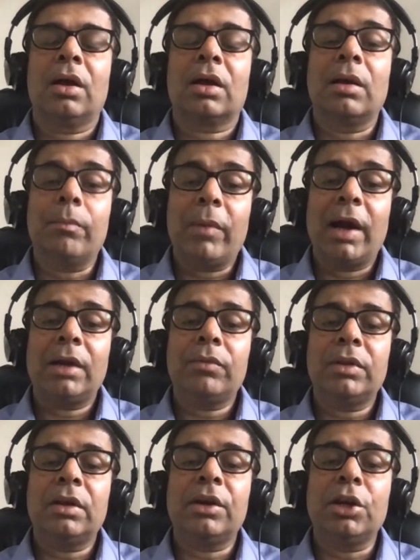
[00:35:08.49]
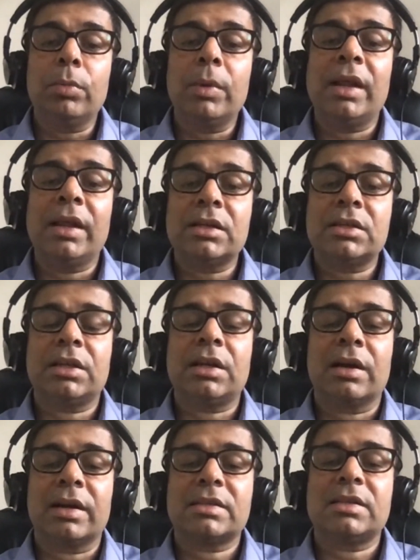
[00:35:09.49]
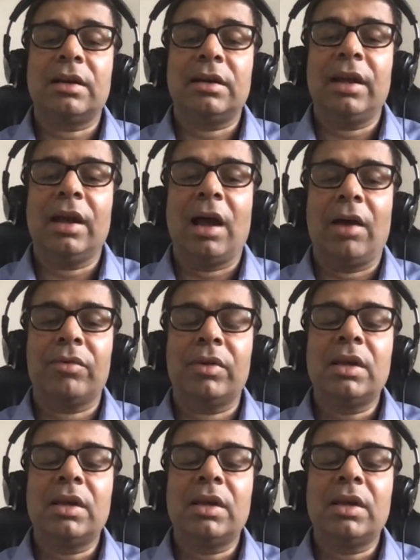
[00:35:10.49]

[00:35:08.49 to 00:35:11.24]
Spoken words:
combined with the renewable energy targets that they have.